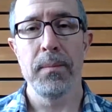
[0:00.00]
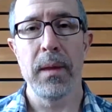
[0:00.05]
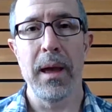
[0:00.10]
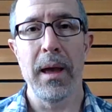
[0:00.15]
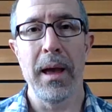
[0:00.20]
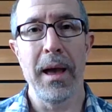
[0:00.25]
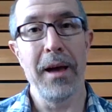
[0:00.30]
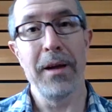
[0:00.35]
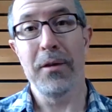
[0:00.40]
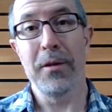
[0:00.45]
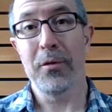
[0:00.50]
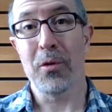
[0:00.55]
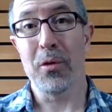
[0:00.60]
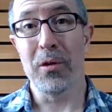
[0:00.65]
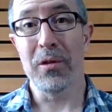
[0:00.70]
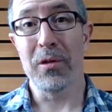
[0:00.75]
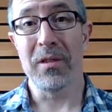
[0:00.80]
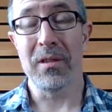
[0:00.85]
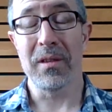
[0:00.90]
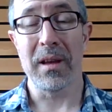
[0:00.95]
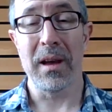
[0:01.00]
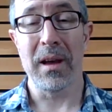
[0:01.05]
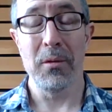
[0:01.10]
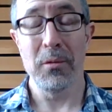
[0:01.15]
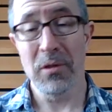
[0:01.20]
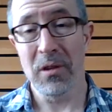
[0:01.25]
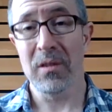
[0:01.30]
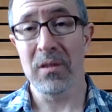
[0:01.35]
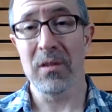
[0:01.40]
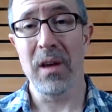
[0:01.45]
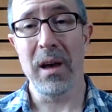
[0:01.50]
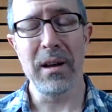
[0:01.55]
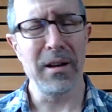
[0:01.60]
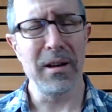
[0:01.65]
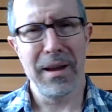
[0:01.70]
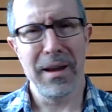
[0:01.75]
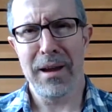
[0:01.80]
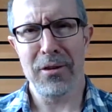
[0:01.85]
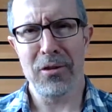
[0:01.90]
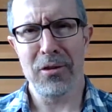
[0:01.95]
And of course, this guy was excited.
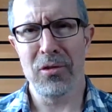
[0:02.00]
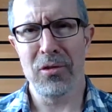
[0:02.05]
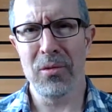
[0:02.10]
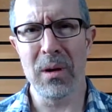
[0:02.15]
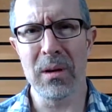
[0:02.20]
Yeah, sure,